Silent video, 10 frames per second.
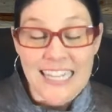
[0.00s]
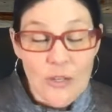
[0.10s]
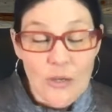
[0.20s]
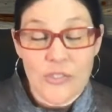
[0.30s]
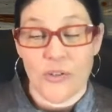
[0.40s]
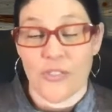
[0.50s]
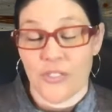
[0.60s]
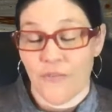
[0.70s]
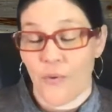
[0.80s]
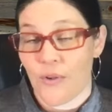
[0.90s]
those, or
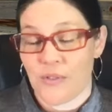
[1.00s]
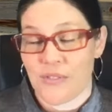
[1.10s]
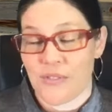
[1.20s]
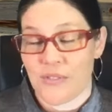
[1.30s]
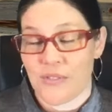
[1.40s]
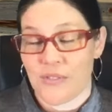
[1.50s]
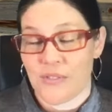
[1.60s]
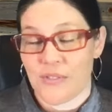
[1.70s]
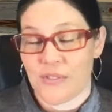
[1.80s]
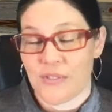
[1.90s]
to forward those to people
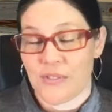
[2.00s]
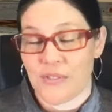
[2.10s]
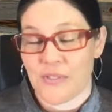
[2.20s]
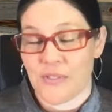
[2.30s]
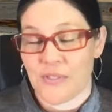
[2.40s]
as you need.